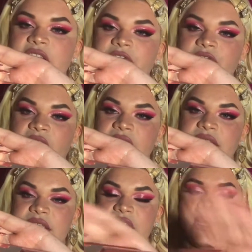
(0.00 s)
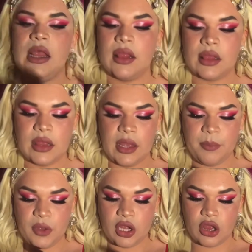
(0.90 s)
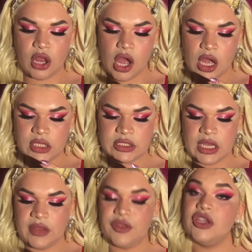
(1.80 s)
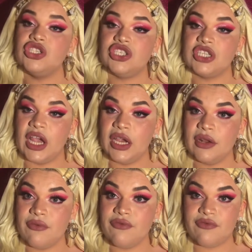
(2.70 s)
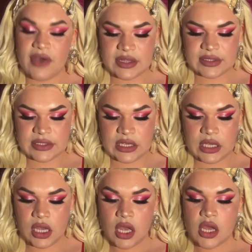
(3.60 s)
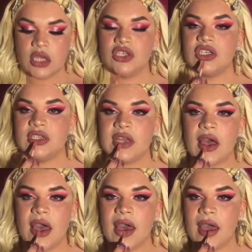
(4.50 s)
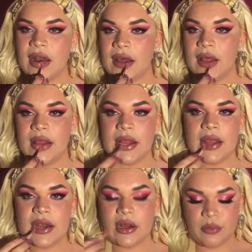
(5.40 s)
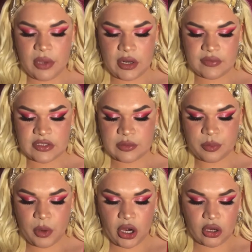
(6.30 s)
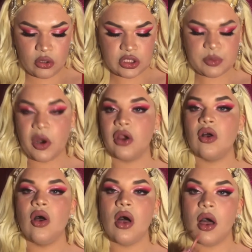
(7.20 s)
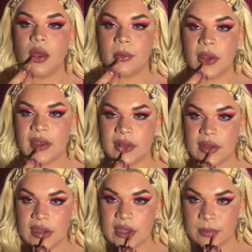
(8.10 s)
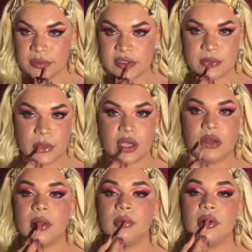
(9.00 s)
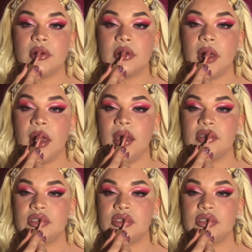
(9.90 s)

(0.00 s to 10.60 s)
Fenty lip gloss in the shade Fussy. just to add a little bit of sparkle on my lips, making them look extra